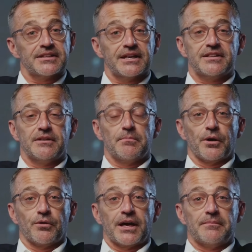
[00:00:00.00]
testing
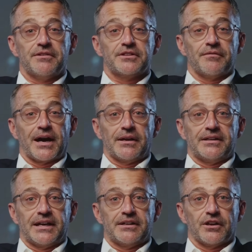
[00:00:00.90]
programs to
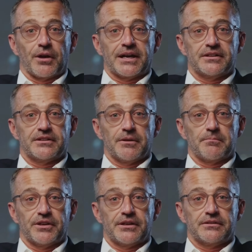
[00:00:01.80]
validate UX
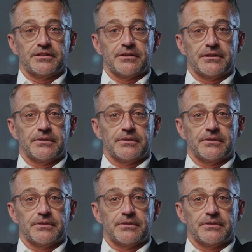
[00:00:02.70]
assumptions.